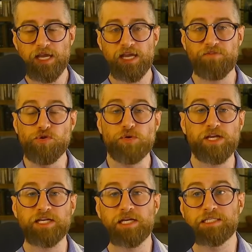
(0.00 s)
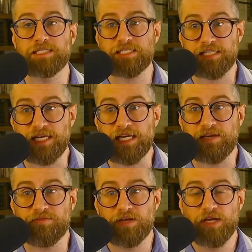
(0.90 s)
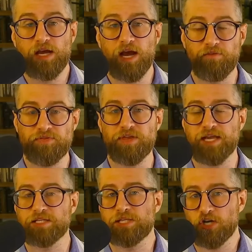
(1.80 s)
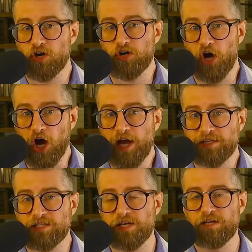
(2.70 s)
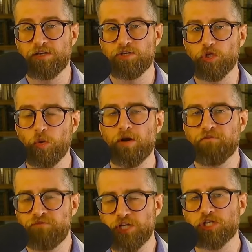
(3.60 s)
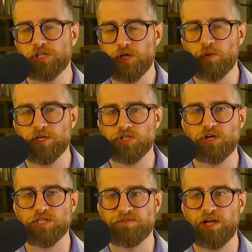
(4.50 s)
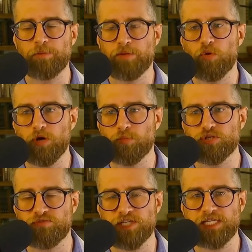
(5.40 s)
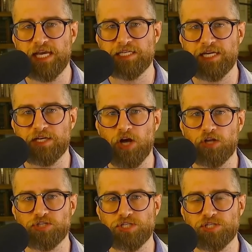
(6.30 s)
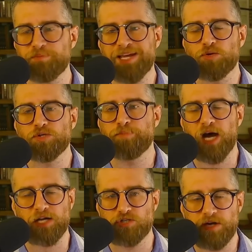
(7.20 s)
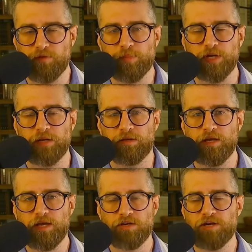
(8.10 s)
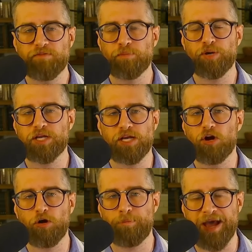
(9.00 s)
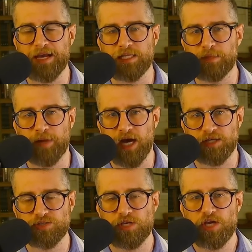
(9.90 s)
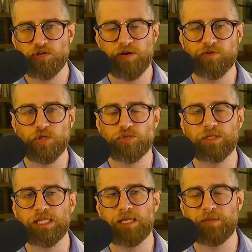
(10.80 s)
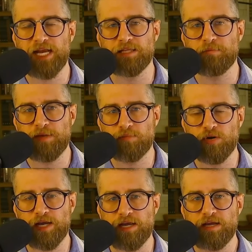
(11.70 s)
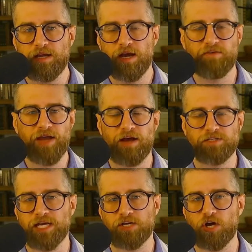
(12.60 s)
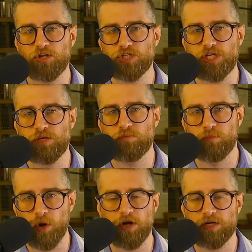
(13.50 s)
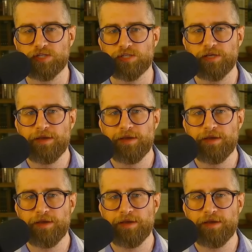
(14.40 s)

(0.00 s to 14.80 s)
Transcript: If you can conceive of things that are not, you are eventually going to start developing more and more sophisticated technologies. It's Pandora's box. You're never putting it all back in the box. You're never going to eliminate the memory of how technology works.